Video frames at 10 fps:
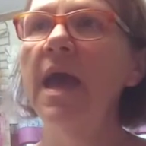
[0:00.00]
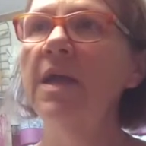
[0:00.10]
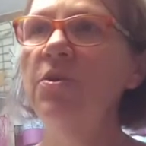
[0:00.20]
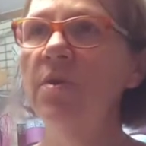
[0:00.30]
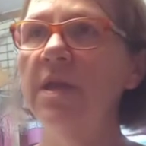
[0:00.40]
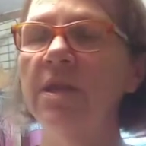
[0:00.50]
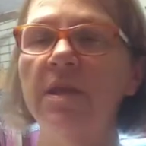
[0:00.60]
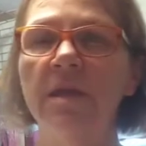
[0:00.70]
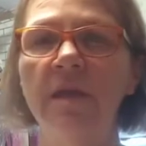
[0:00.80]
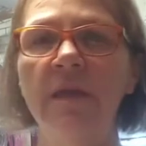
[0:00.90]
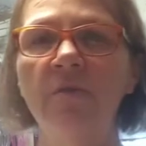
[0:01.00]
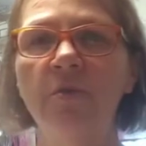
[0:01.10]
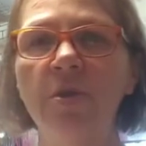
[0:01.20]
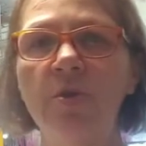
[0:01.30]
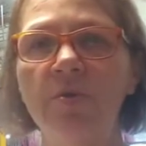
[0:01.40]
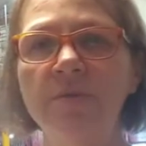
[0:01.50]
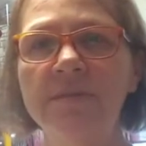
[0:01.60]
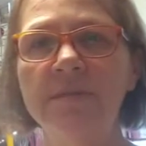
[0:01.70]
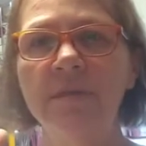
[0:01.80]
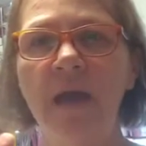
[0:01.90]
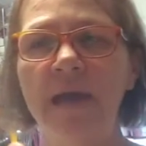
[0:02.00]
And you can either use,